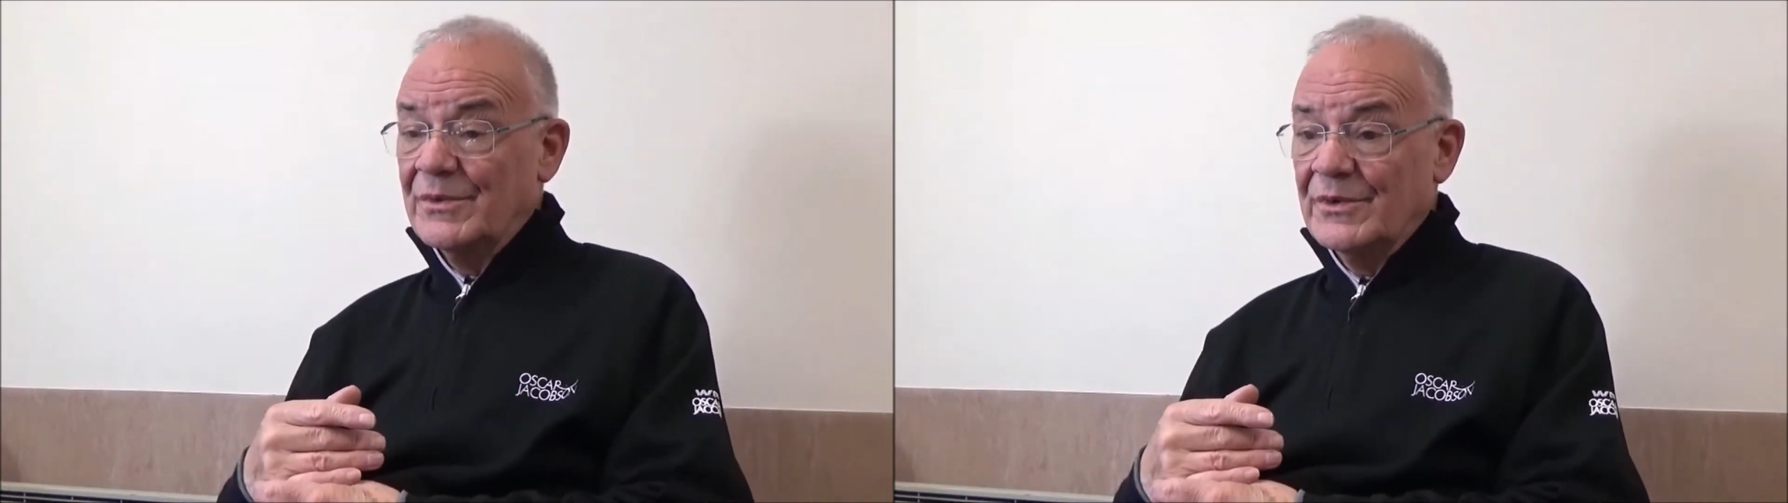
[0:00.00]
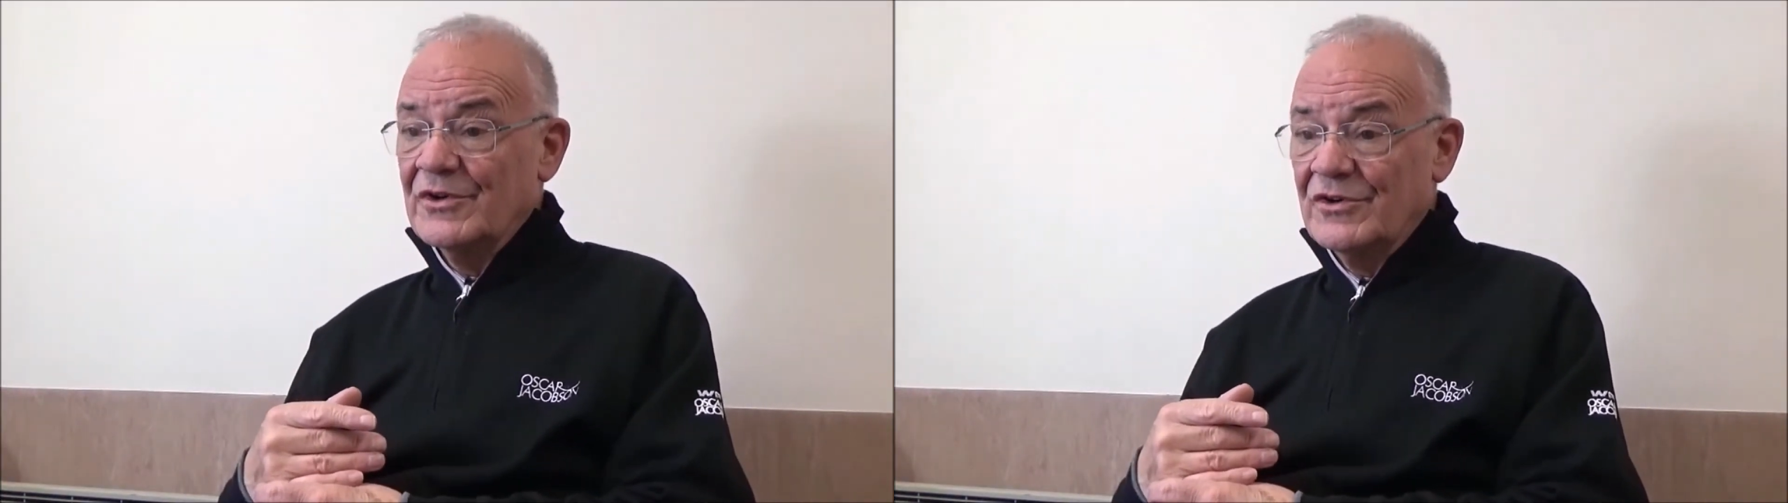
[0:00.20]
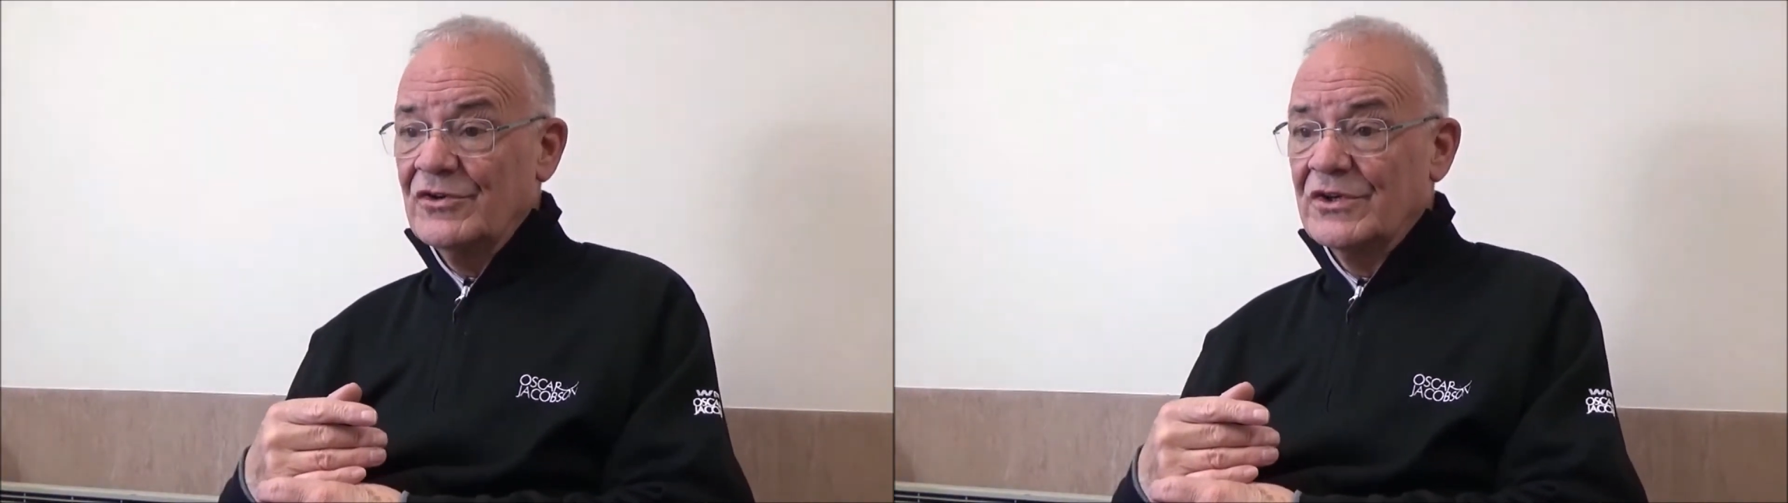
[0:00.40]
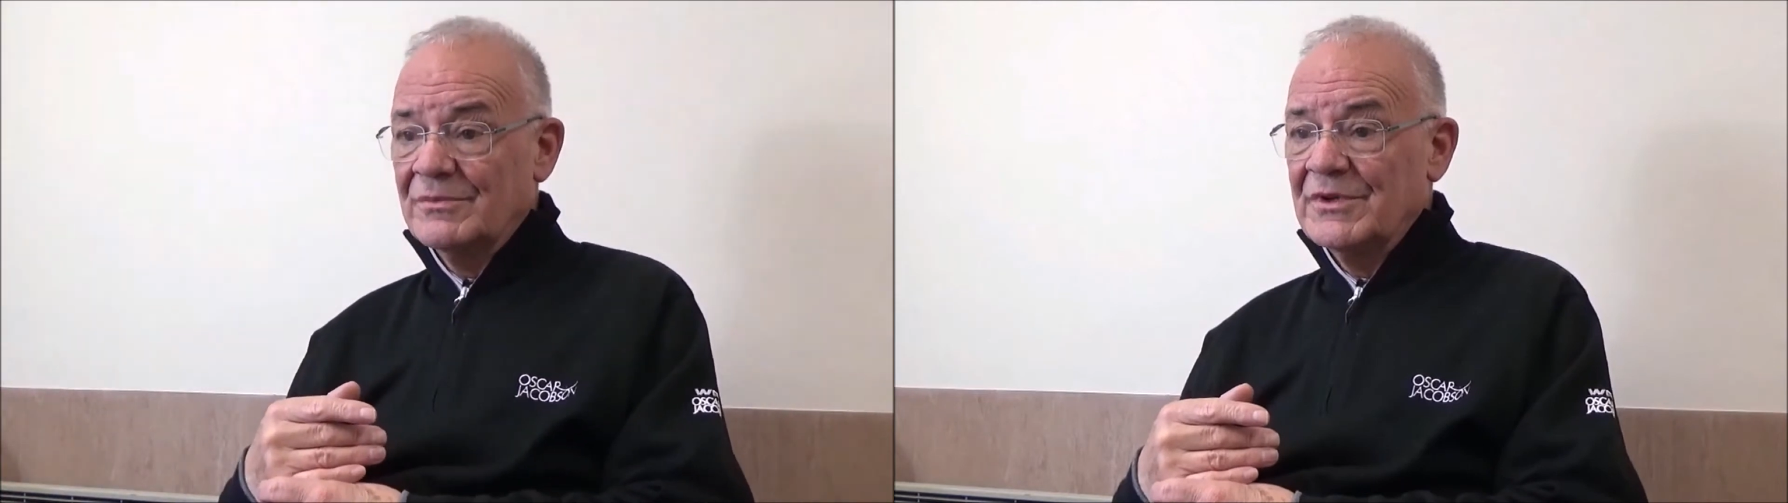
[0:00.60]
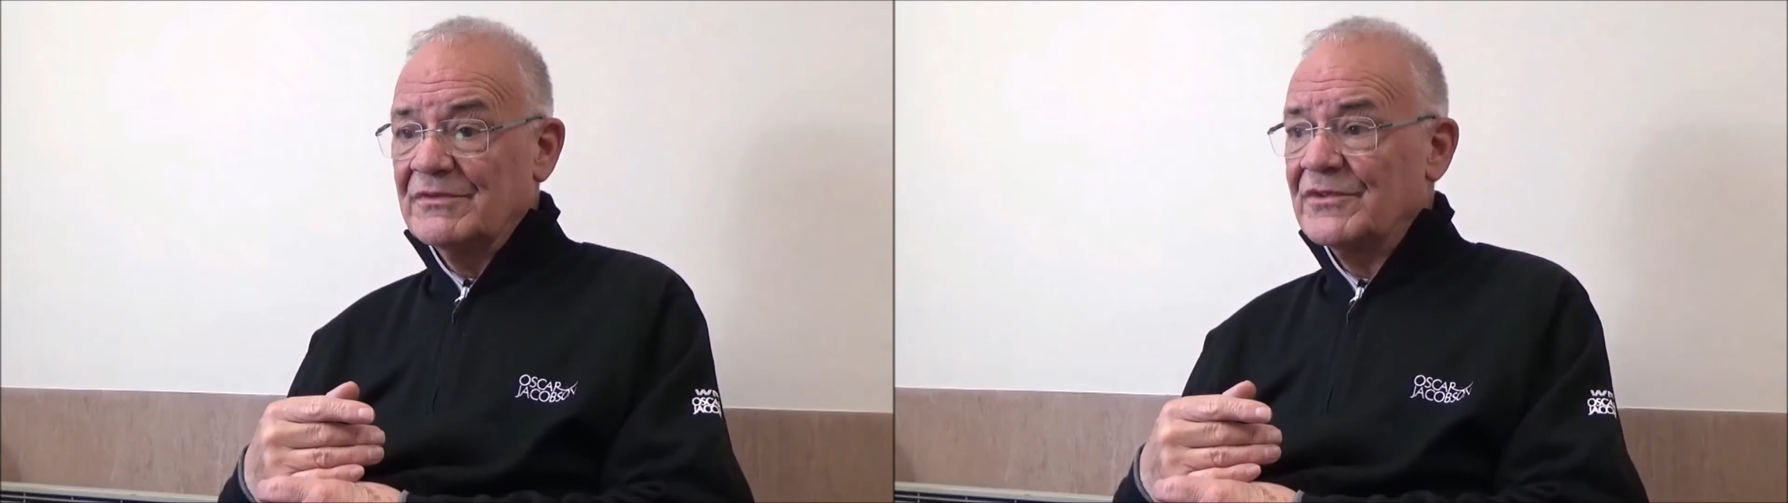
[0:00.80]
we're
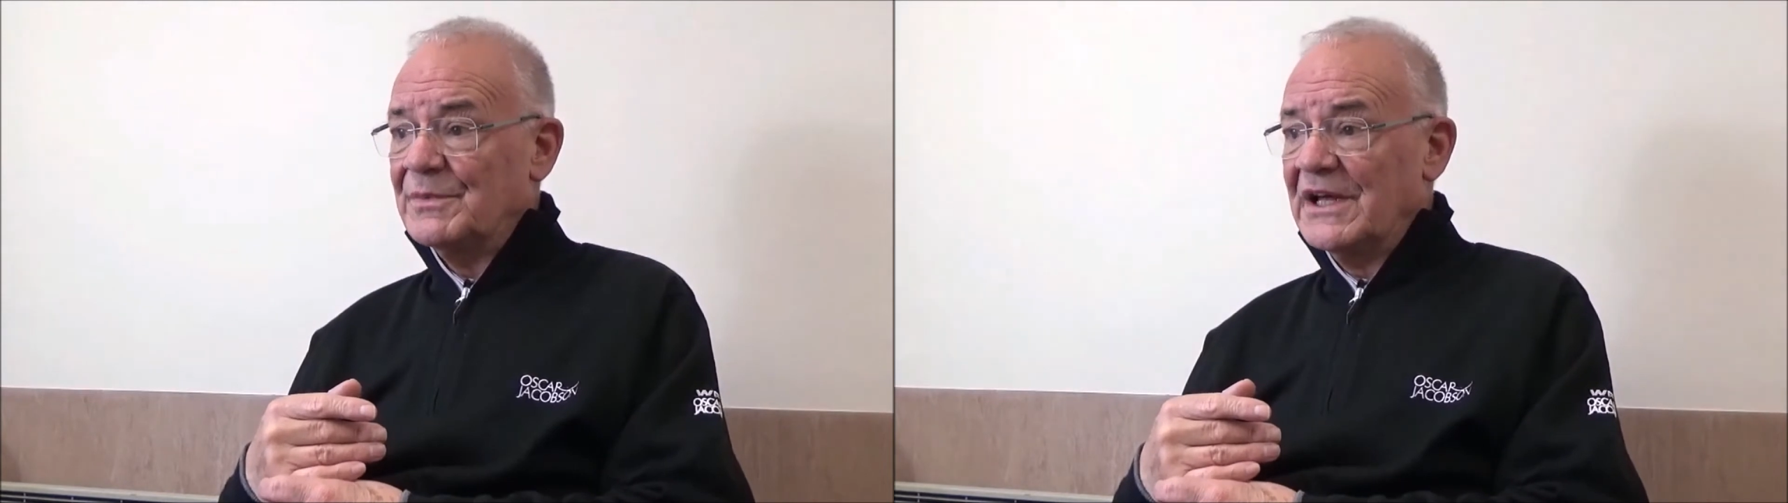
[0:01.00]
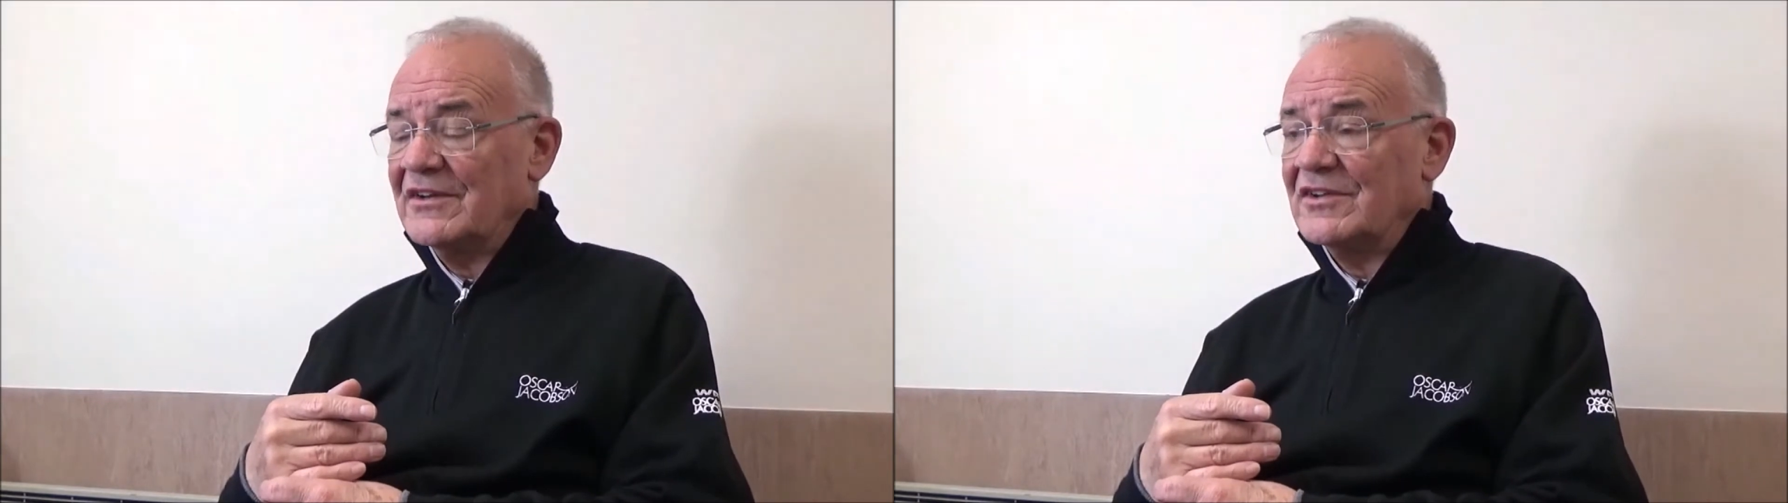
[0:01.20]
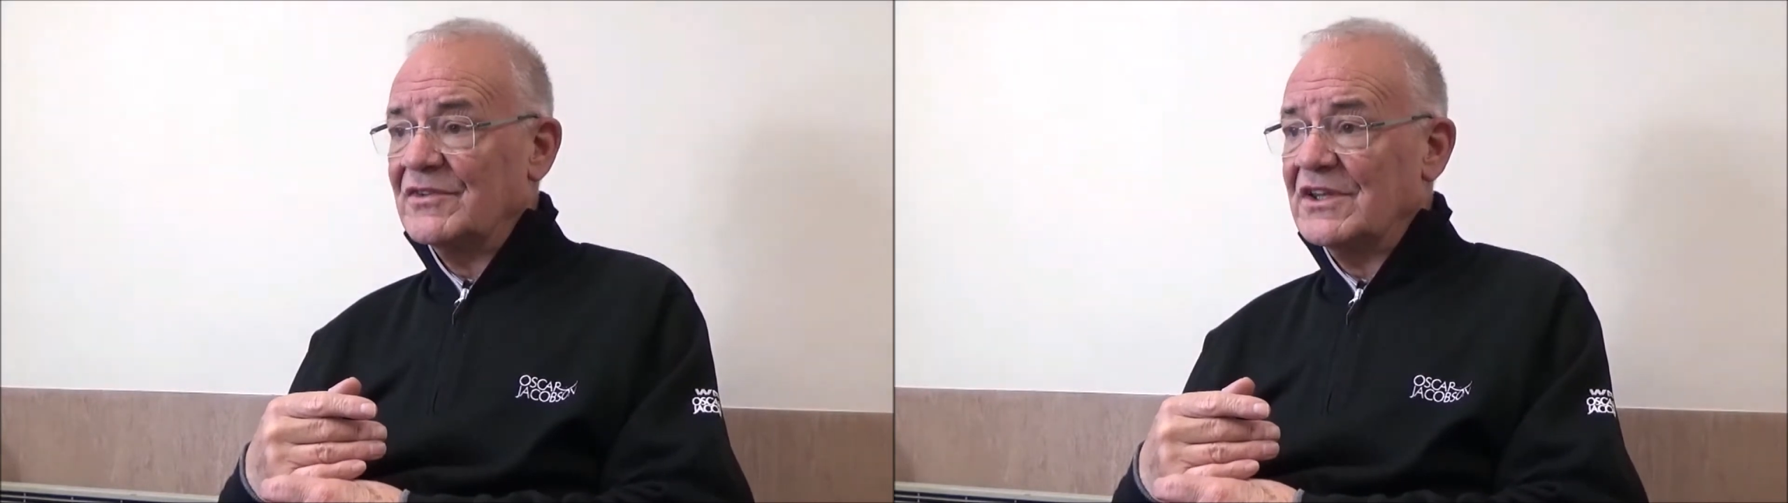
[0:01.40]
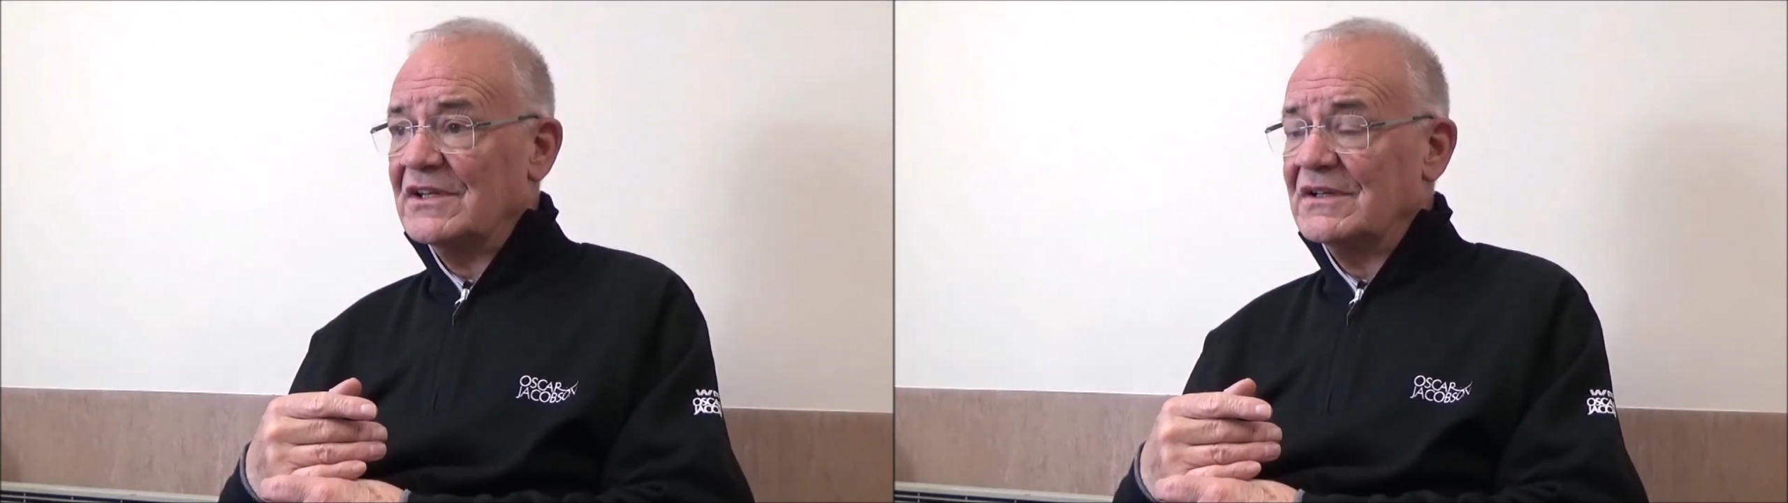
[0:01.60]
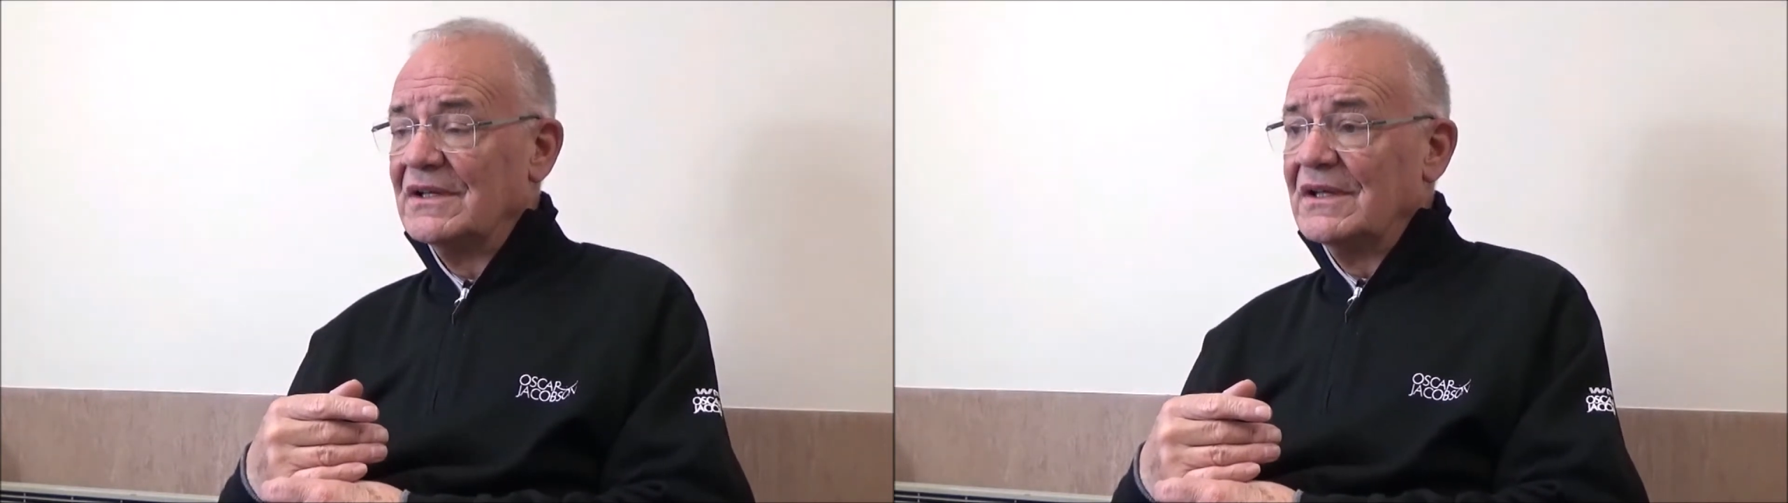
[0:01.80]
doing a bit for palliative
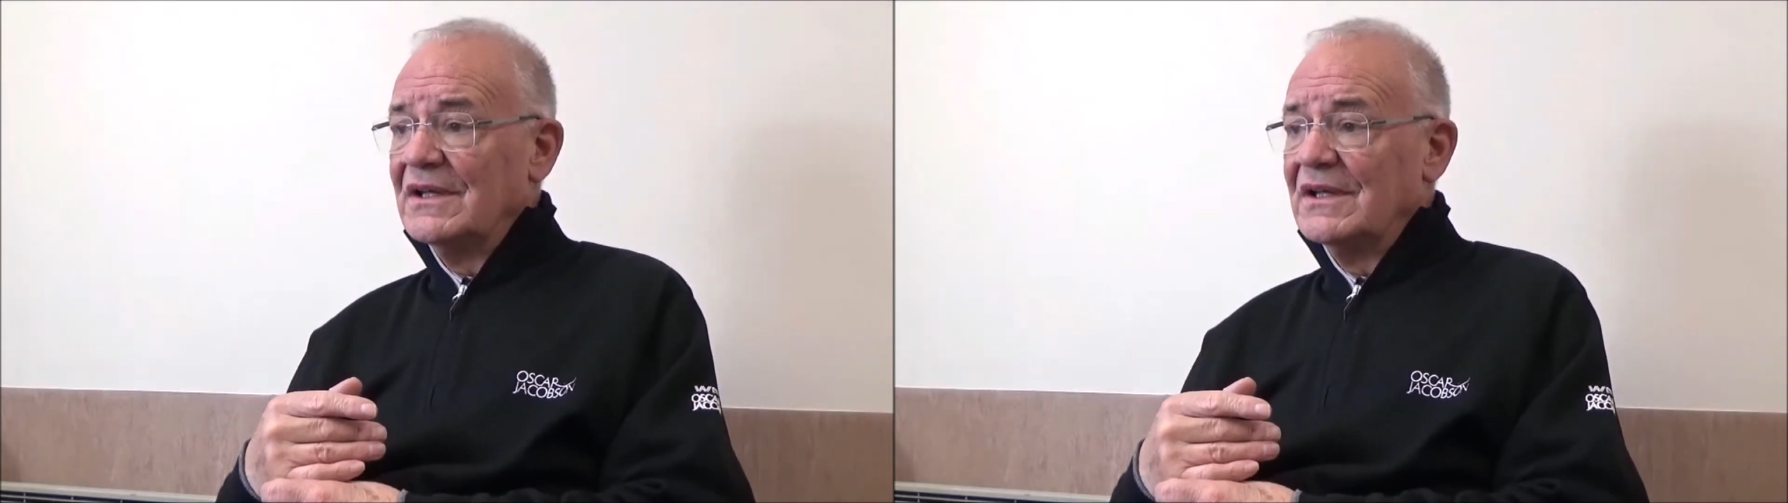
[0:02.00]
care.